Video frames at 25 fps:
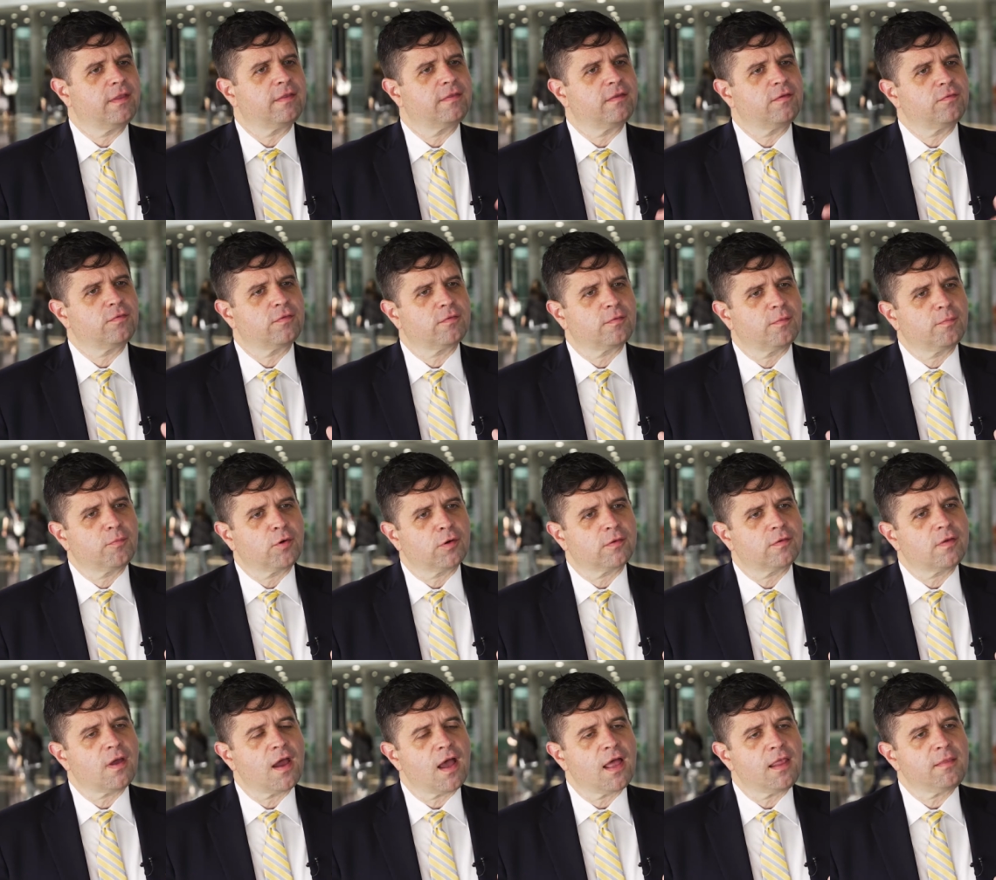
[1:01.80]
that this was a more
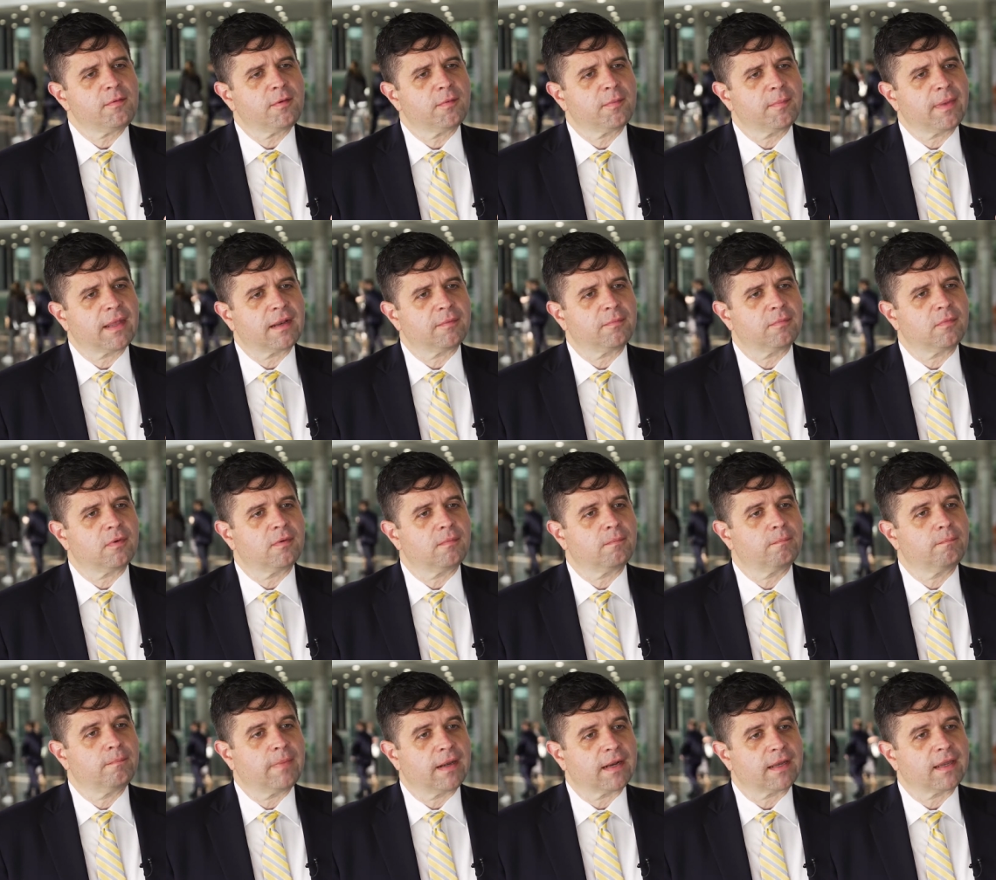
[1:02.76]
tolerable
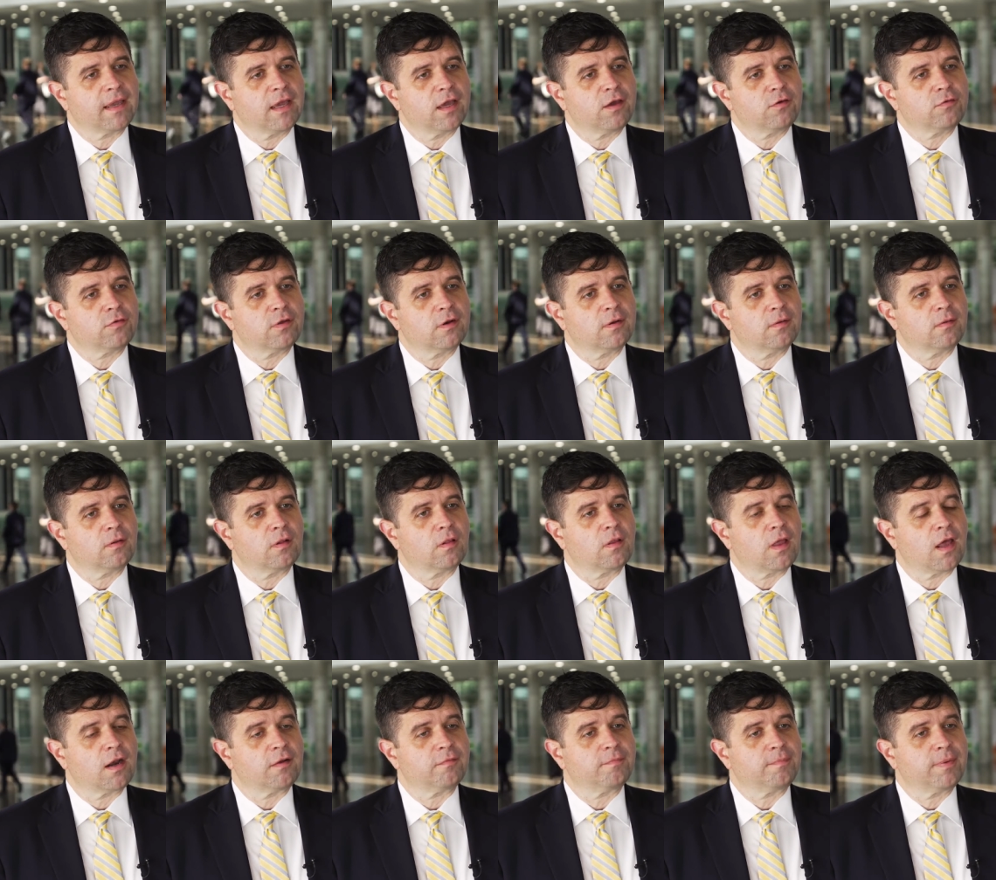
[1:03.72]
medication in a
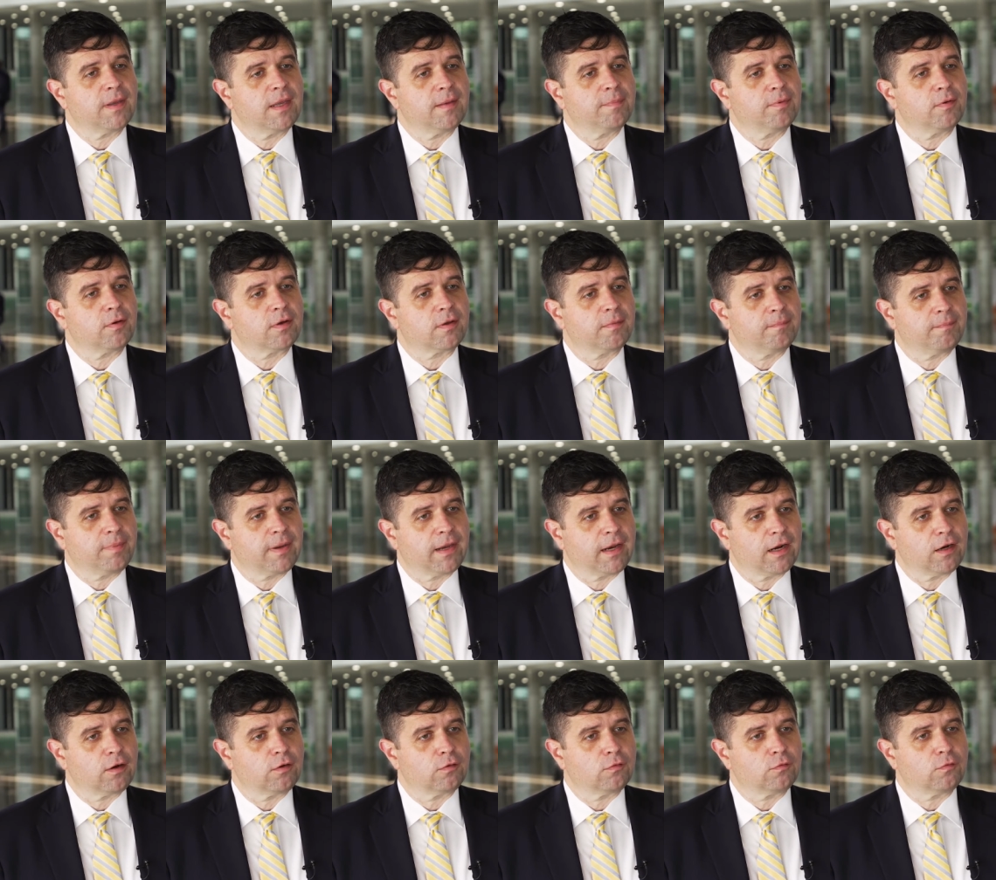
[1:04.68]
lot of people
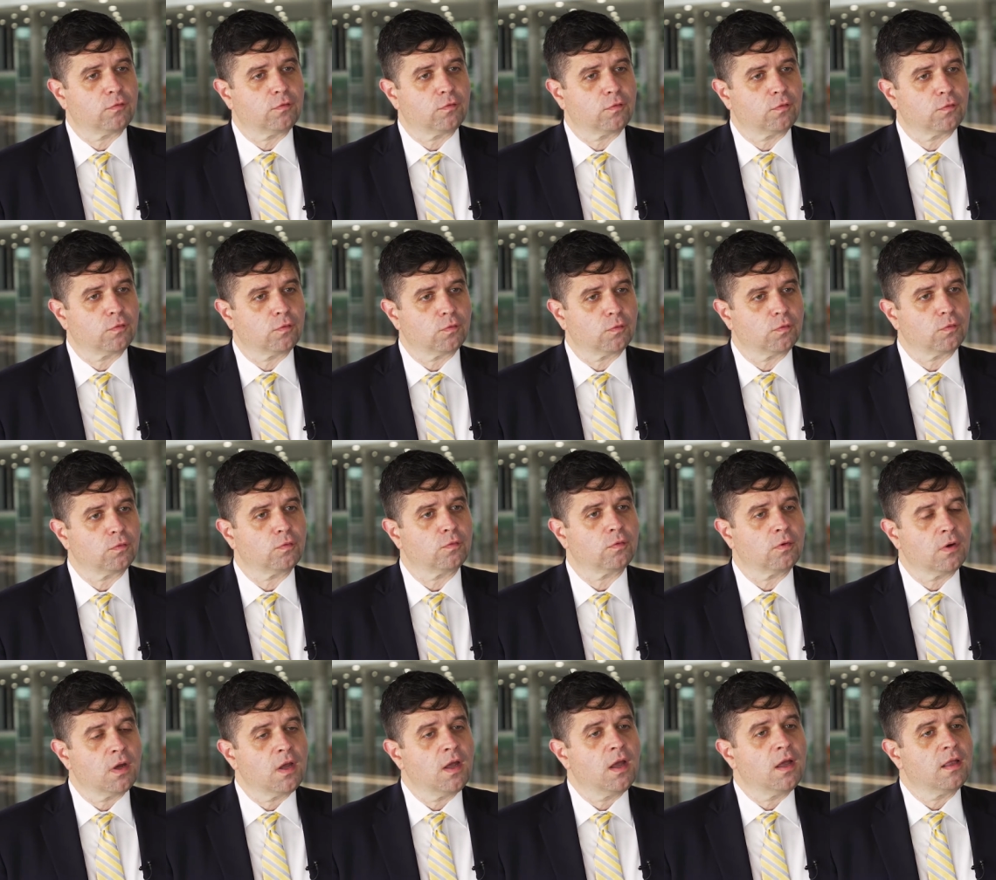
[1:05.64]
compared to
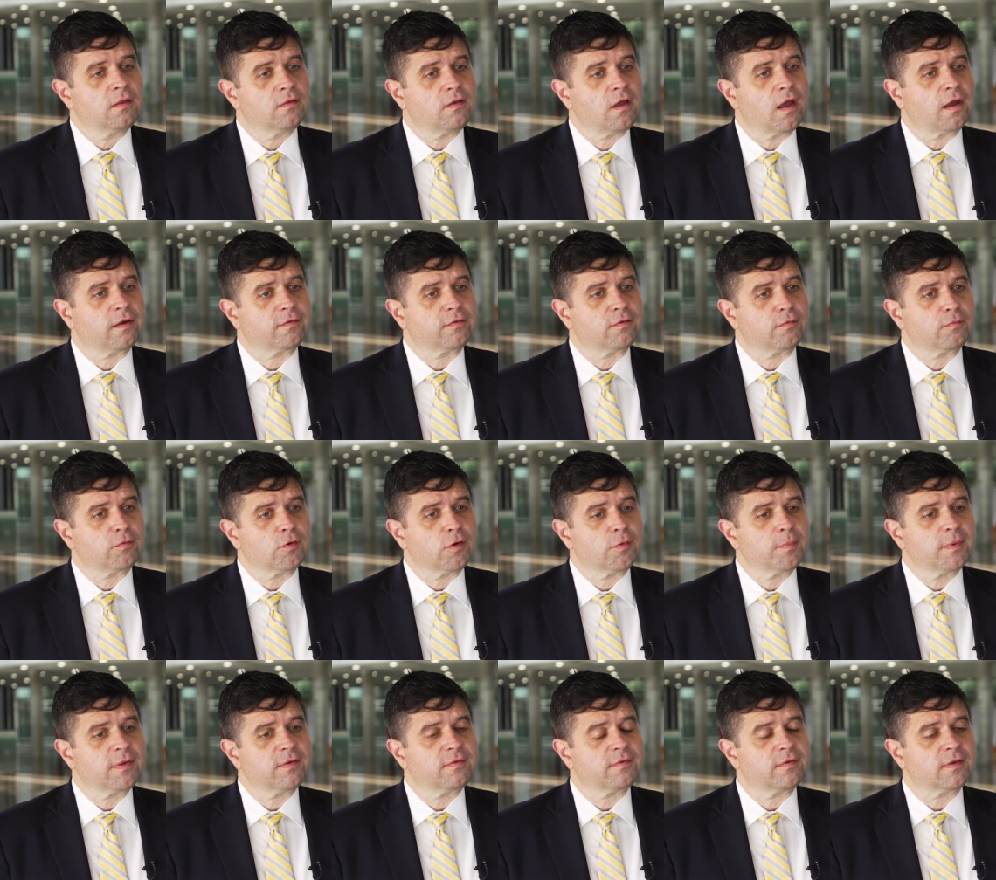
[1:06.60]

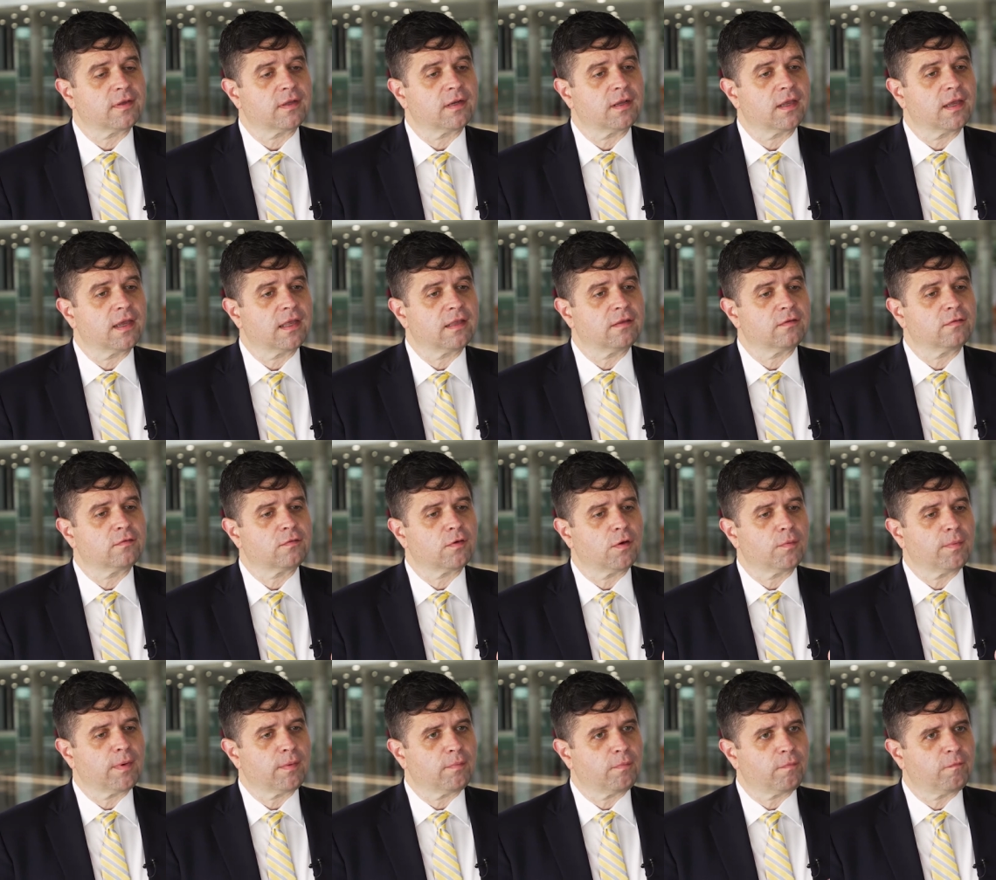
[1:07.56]
doxorubicin. And
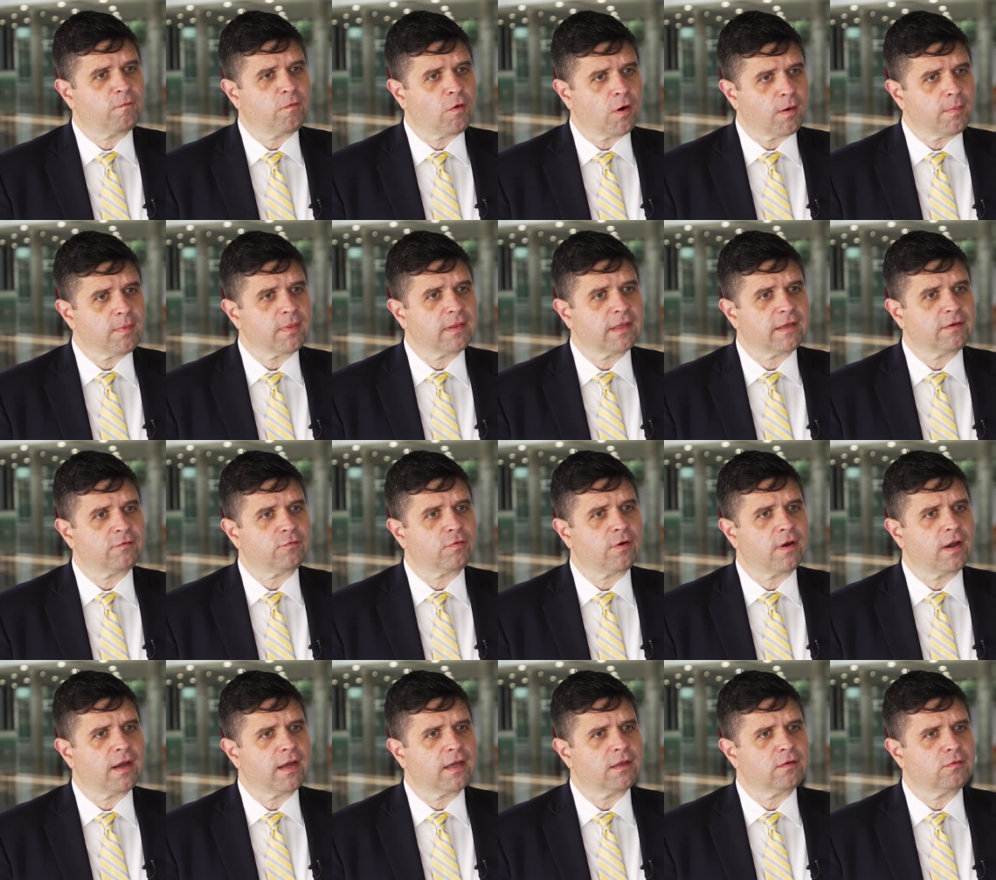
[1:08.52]
so we formally
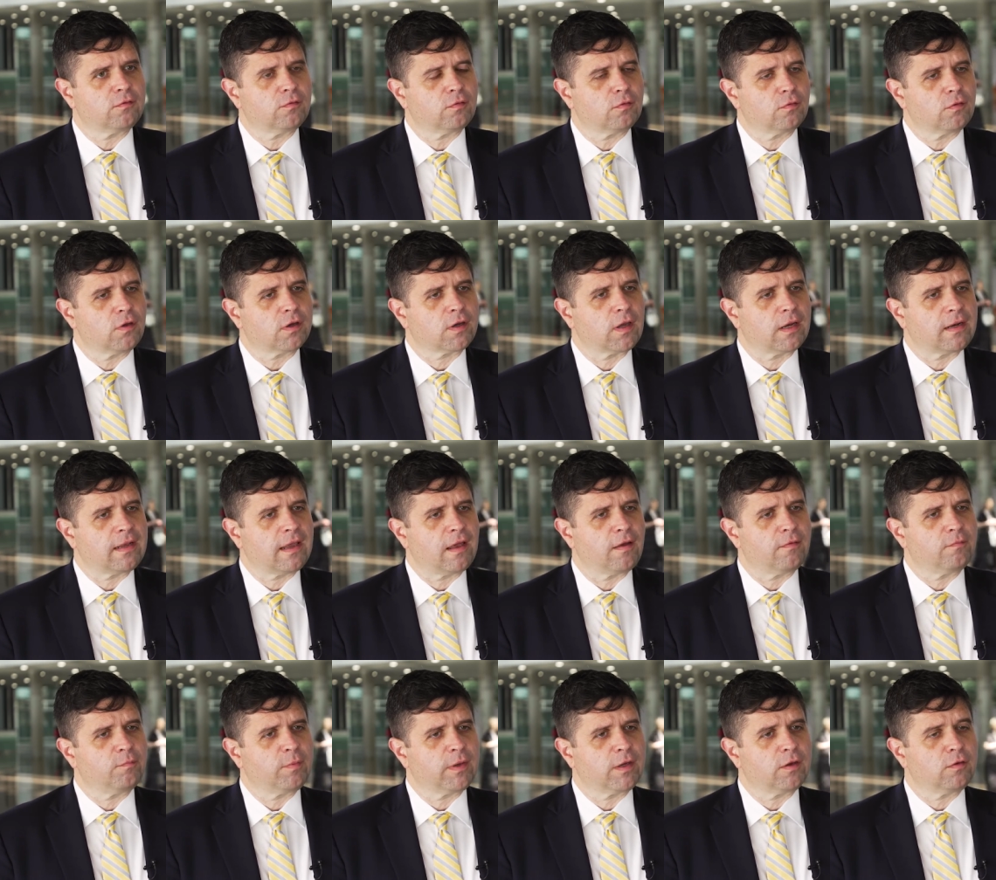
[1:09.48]
tried to look at
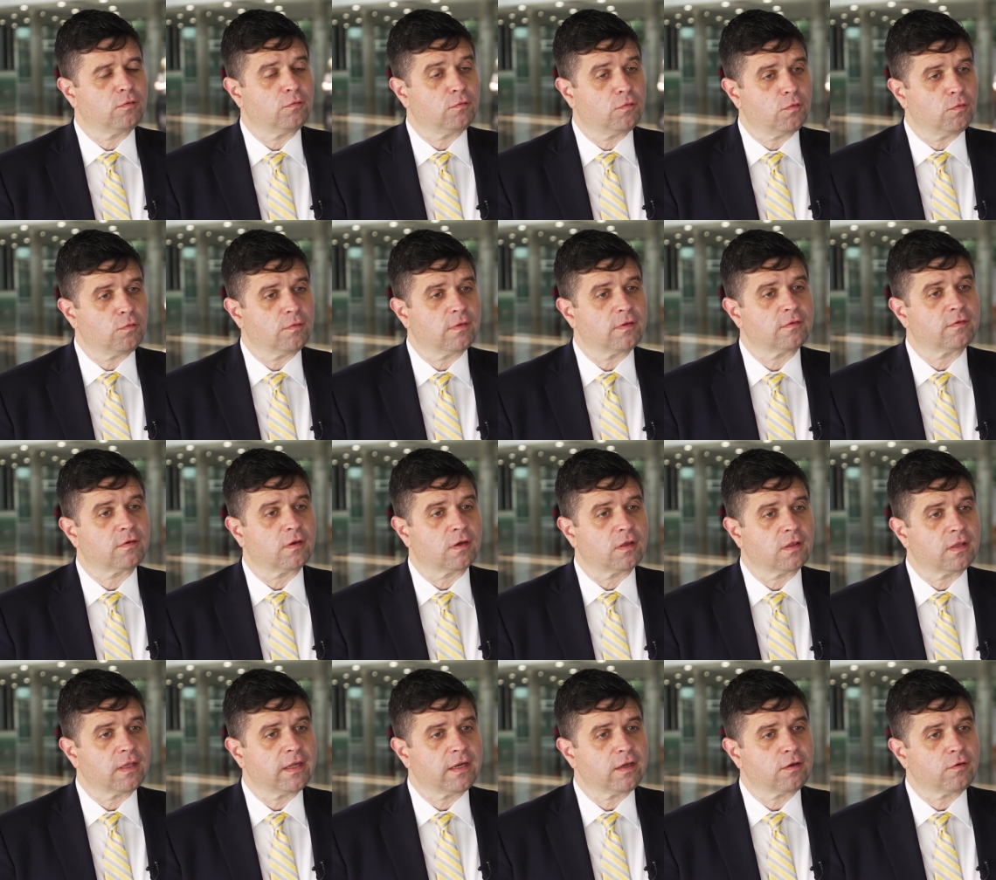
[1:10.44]
how we could do this in
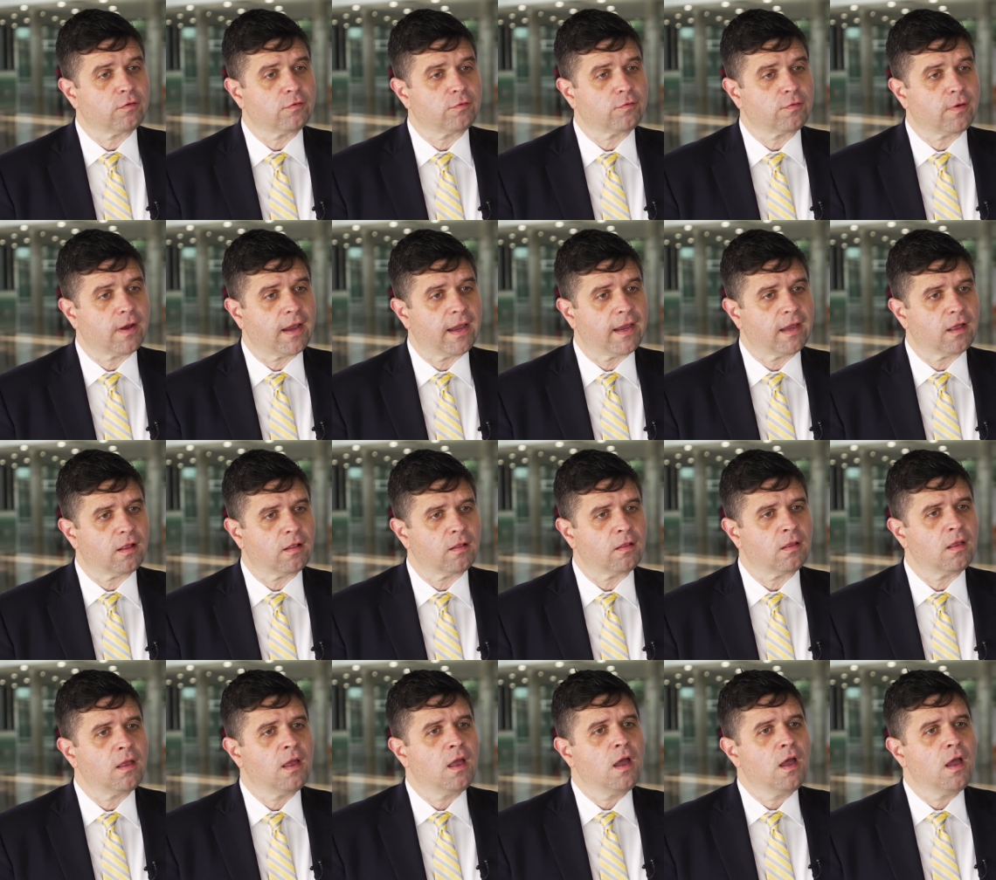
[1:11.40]
clinical trial